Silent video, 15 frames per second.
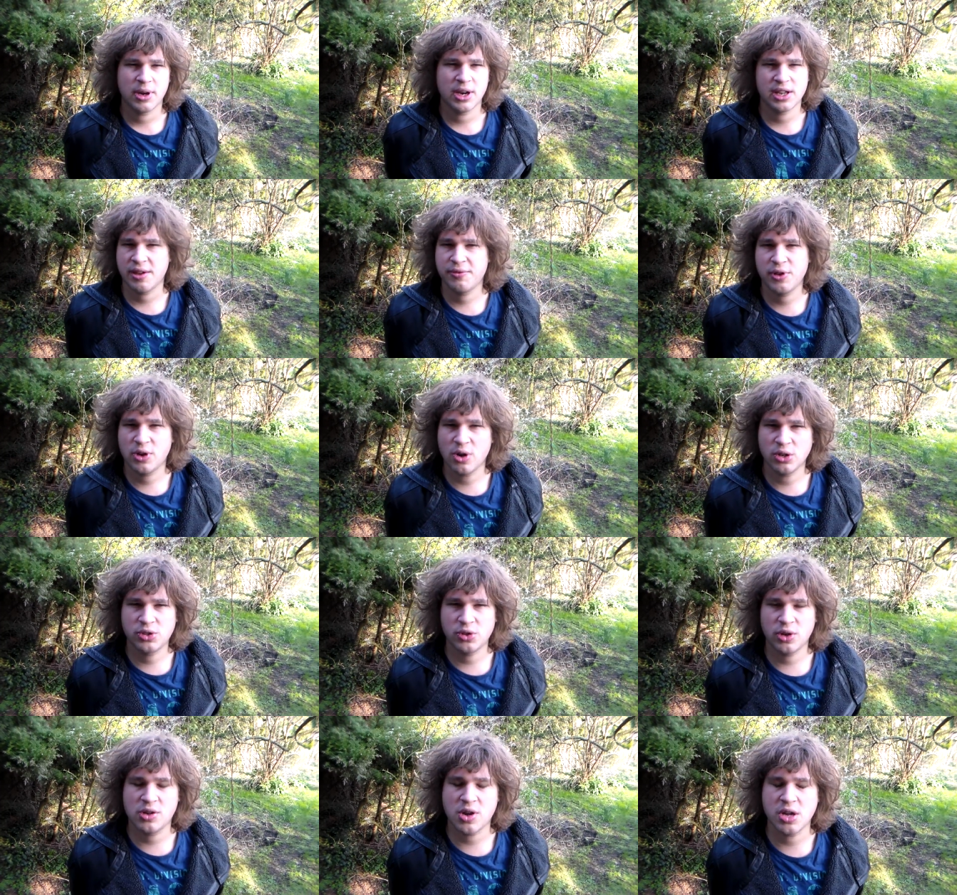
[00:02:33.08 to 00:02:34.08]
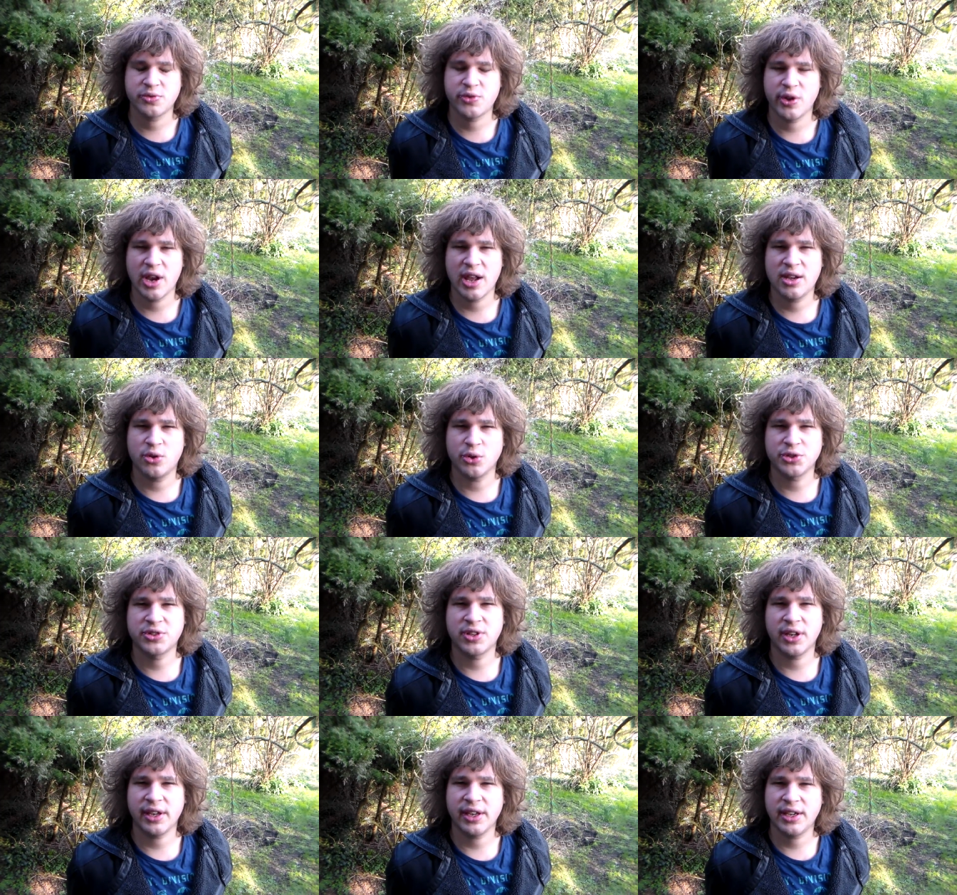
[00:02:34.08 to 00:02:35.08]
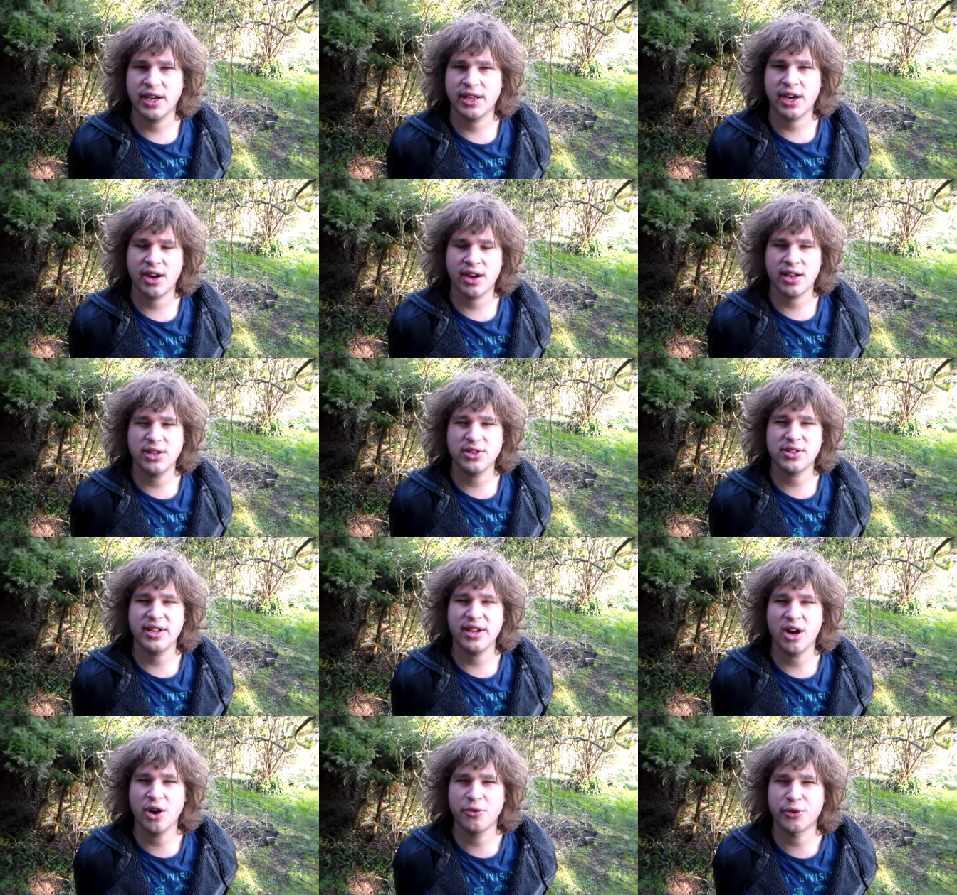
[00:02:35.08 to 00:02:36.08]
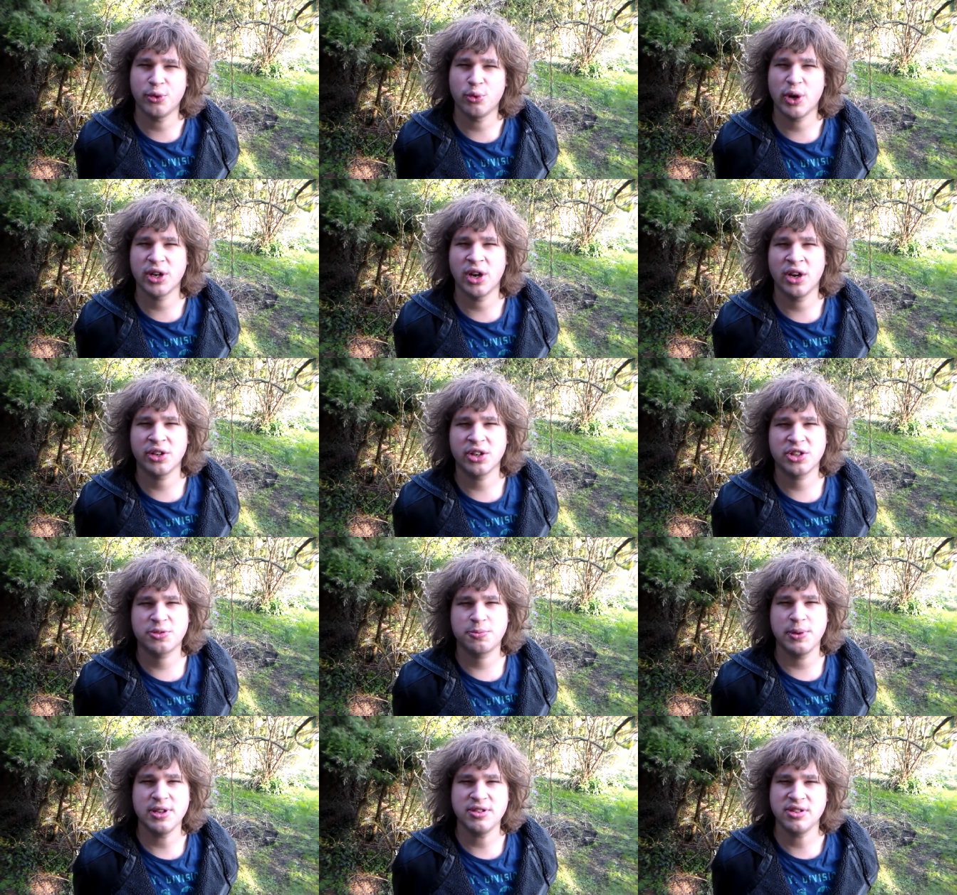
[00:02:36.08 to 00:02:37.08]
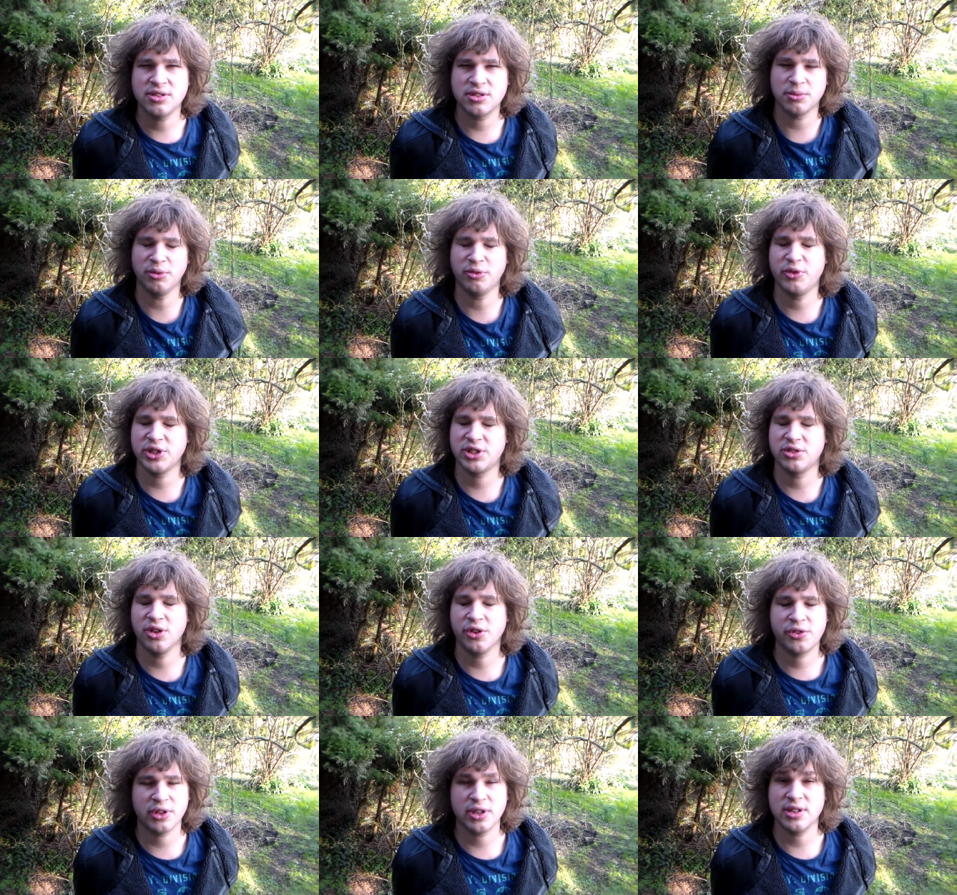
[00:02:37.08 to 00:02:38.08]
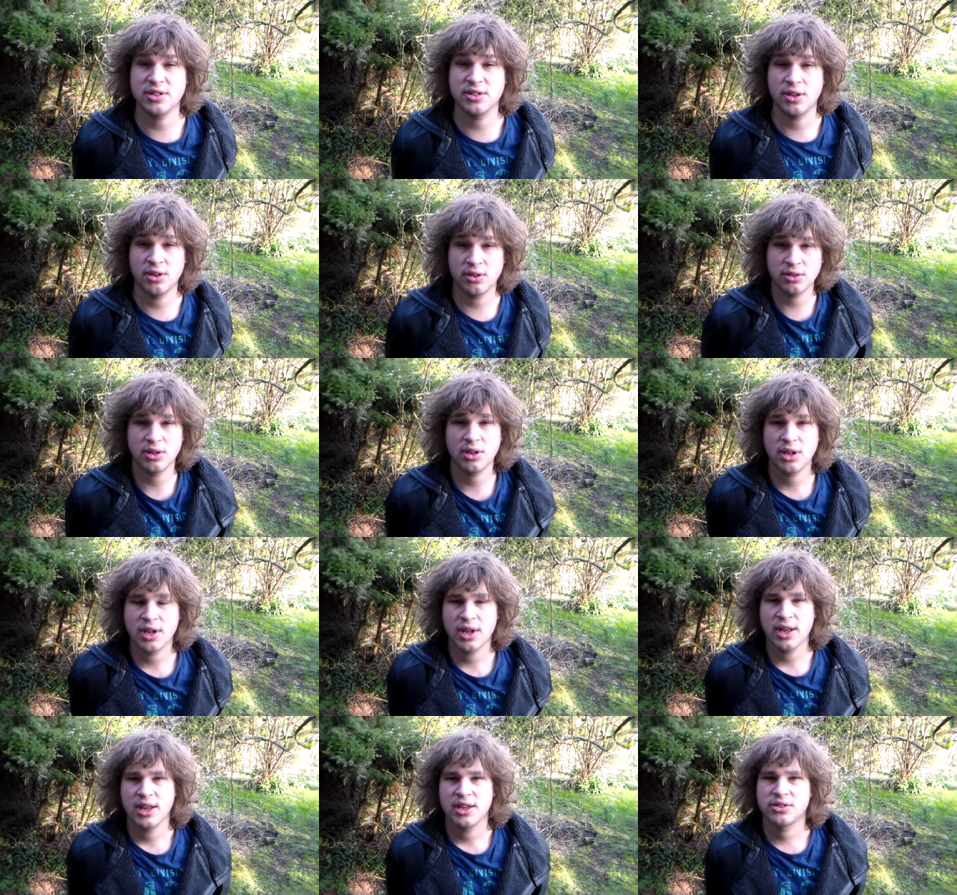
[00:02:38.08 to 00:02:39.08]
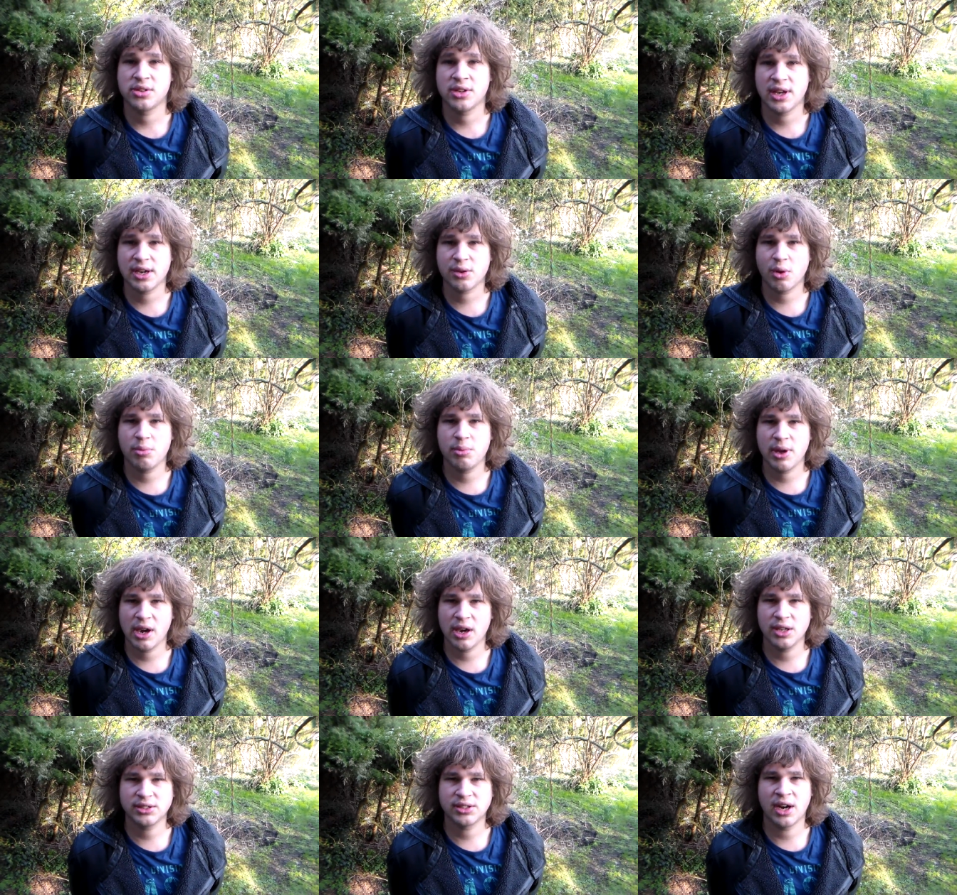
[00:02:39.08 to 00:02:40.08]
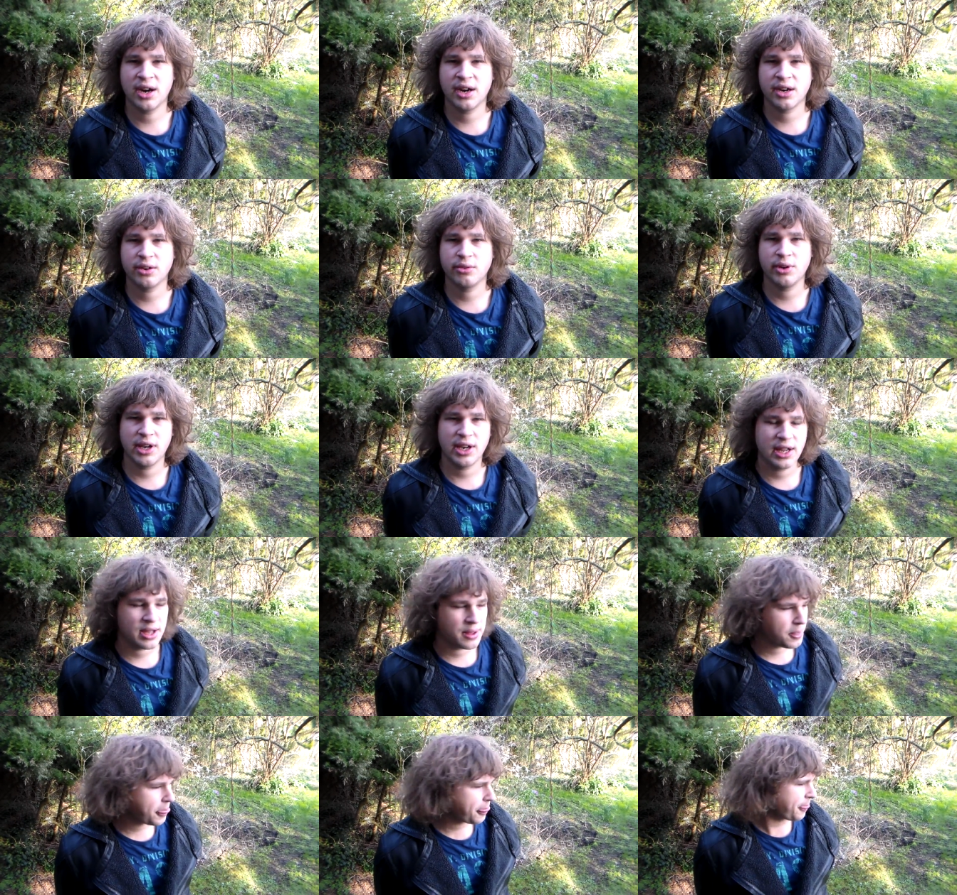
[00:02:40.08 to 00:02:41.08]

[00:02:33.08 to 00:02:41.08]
But if you go to a country like Costa Rica, there are easily over 100 species, some of which nothing is known. So yeah, that will be a lot harder, really.